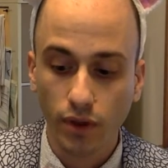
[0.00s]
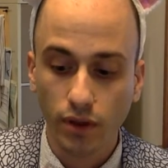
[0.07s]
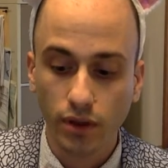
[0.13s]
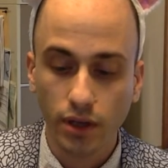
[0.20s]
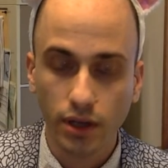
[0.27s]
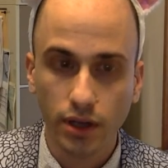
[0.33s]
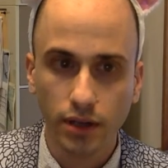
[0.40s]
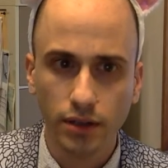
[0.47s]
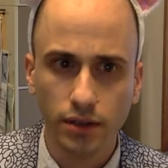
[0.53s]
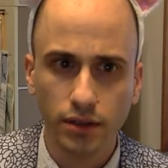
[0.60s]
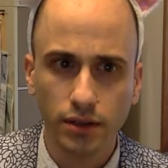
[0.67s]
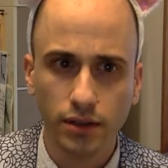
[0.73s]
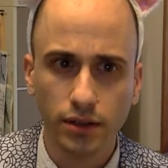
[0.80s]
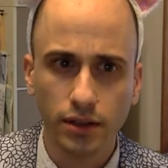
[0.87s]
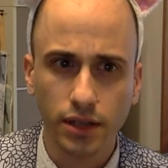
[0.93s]

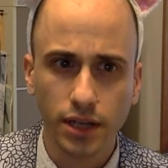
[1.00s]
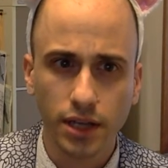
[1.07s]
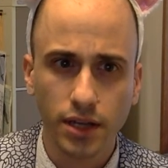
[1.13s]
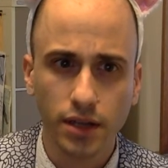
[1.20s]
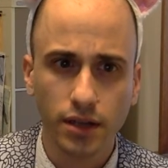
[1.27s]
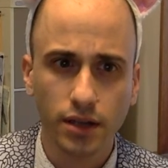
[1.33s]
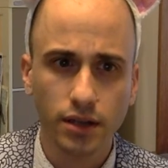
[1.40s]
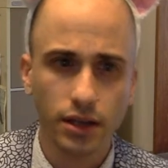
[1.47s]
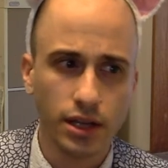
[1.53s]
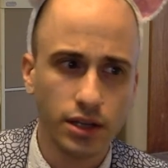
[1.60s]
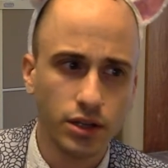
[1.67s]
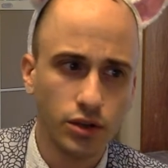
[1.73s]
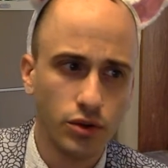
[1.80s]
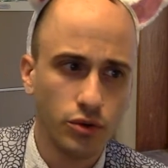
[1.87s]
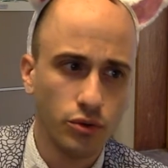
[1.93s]
The thing
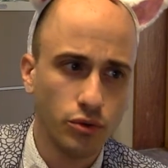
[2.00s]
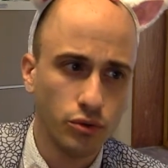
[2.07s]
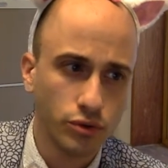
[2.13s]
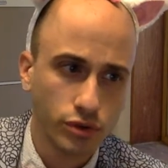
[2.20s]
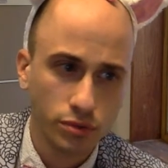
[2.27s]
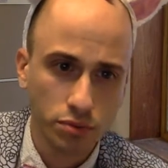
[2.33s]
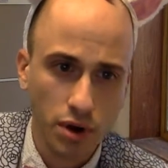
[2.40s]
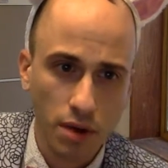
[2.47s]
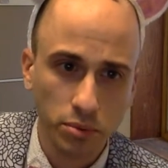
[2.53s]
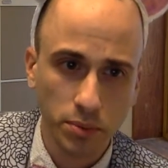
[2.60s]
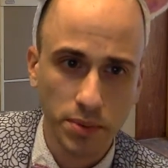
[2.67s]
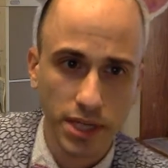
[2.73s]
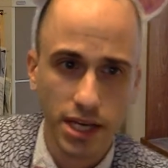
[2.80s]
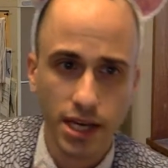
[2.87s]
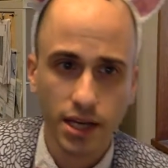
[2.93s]
that you should
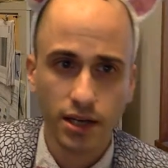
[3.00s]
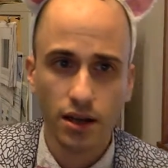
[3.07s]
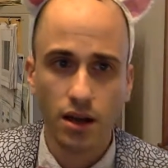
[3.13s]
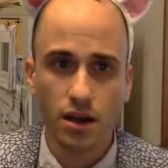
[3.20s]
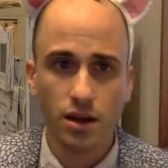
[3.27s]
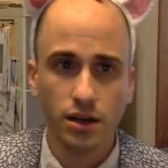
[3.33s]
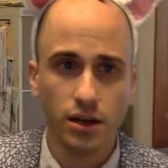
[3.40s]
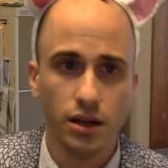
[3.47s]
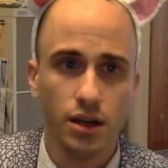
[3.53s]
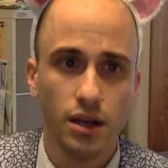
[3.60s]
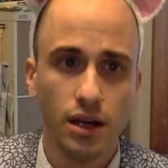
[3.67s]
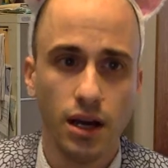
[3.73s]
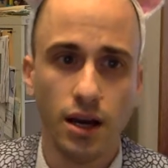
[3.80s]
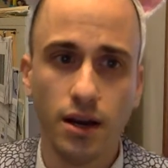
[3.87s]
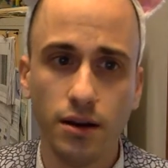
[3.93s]
probably hit on
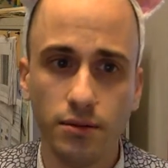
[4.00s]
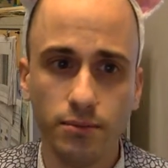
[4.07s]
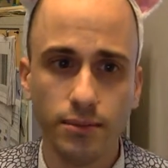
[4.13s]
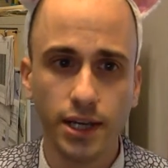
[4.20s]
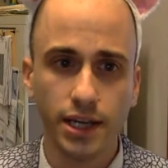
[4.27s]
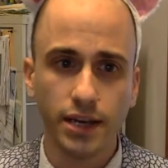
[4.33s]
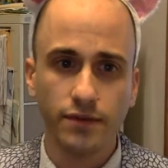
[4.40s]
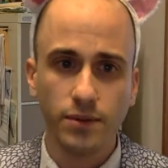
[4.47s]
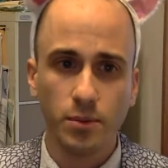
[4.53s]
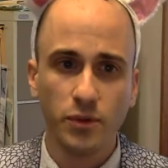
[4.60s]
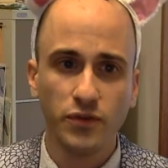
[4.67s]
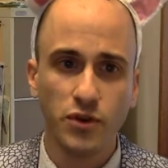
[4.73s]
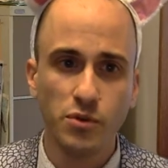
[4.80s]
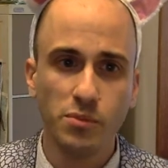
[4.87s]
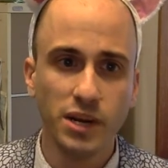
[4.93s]
and give them a
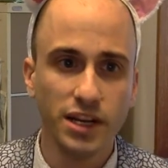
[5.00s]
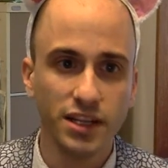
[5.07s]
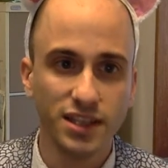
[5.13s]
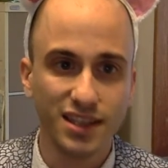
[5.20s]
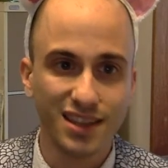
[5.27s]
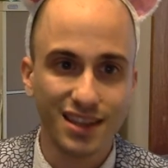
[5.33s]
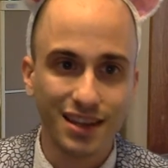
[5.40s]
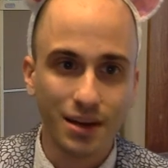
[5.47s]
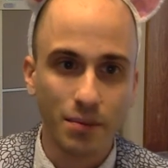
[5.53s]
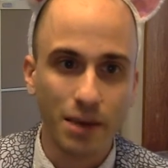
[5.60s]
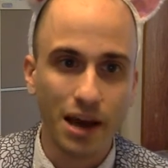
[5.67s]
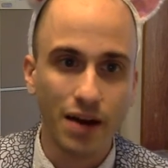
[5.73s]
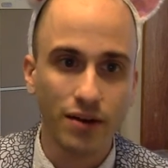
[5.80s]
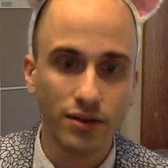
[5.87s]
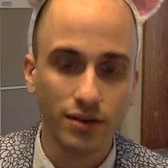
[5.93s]
few minutes to think
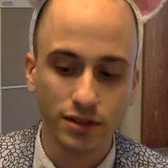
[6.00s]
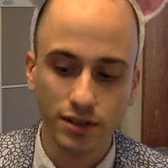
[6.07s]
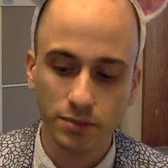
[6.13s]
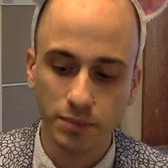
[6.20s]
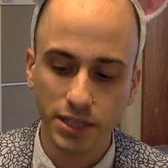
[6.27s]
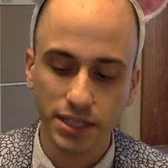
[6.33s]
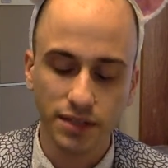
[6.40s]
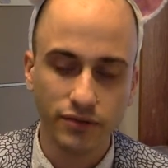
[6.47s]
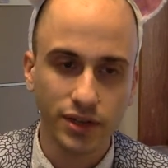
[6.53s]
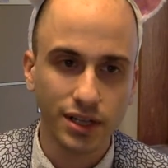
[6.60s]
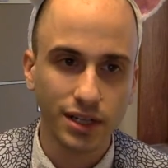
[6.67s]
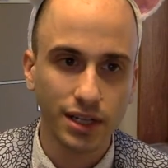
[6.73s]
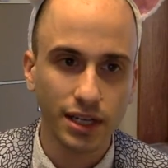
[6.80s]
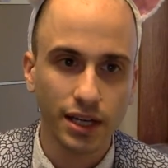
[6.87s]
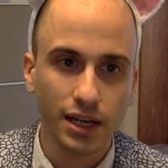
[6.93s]
about
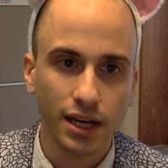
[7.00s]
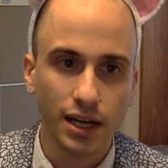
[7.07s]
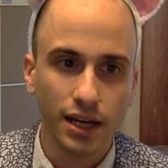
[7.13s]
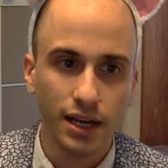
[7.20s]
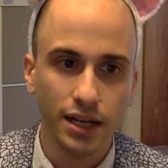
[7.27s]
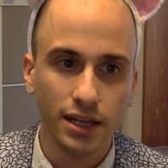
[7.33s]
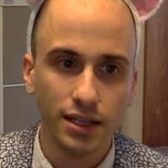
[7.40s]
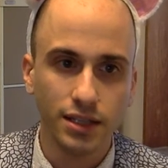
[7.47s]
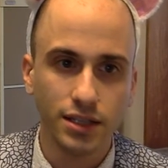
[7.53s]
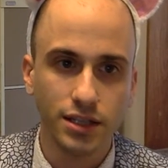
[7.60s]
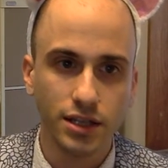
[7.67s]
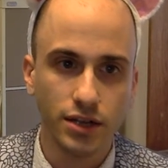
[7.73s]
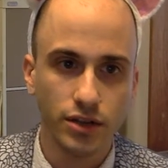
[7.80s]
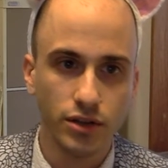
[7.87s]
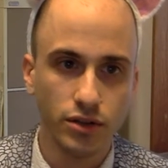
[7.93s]
specifically is
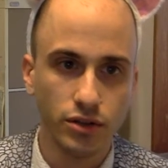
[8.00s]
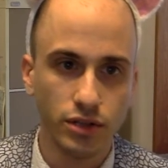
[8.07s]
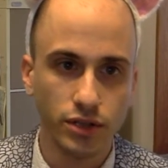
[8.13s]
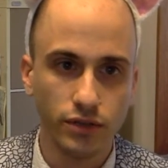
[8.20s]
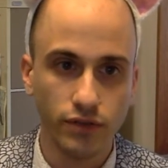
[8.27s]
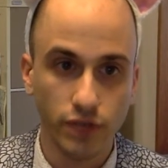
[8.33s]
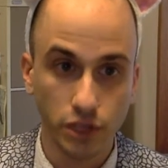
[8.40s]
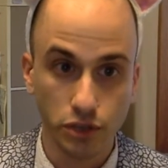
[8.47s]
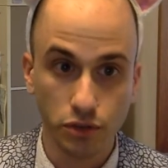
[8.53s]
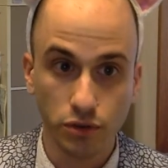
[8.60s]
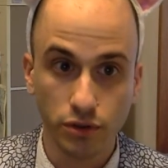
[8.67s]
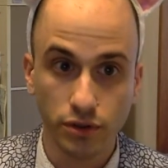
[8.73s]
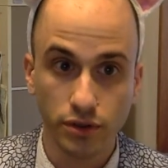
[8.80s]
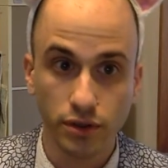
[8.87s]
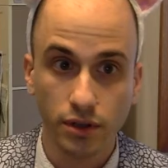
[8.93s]
their use of
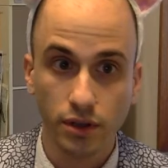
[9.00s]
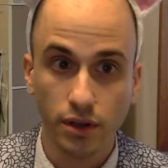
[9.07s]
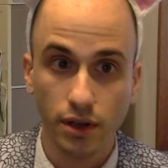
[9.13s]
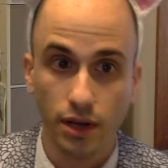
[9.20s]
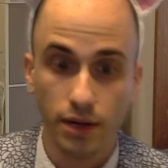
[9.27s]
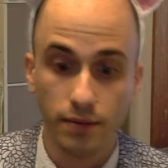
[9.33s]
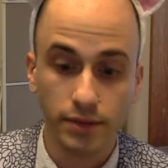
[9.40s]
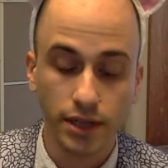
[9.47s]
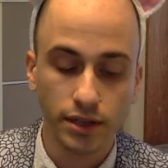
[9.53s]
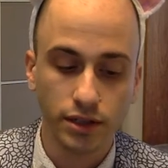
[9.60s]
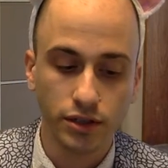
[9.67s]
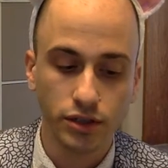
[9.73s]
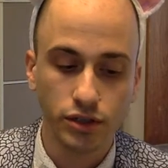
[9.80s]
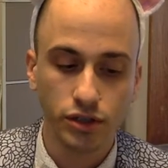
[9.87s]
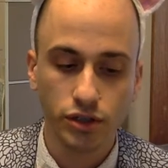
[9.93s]
visuals, that
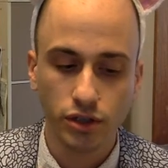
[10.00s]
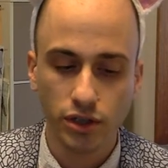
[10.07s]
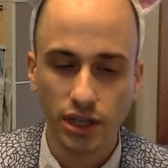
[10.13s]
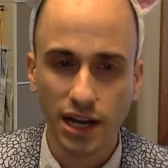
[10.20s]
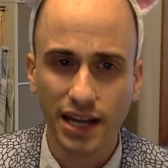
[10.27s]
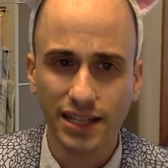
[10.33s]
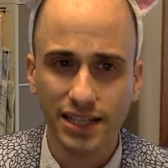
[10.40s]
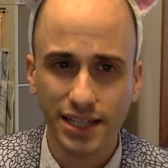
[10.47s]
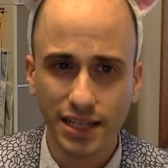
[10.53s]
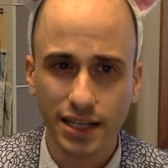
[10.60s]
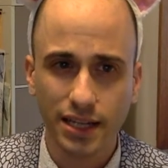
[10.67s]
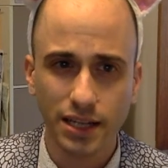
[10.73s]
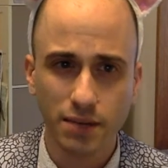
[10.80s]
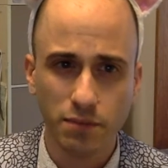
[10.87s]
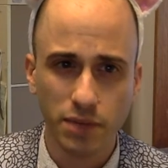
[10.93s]
there should
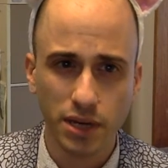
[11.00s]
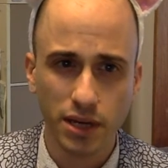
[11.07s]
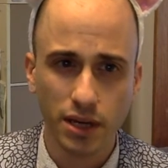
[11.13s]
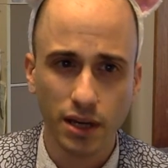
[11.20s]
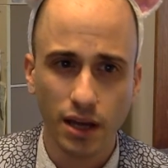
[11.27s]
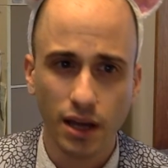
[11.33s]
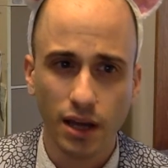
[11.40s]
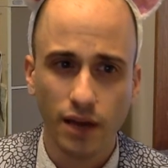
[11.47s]
ideally be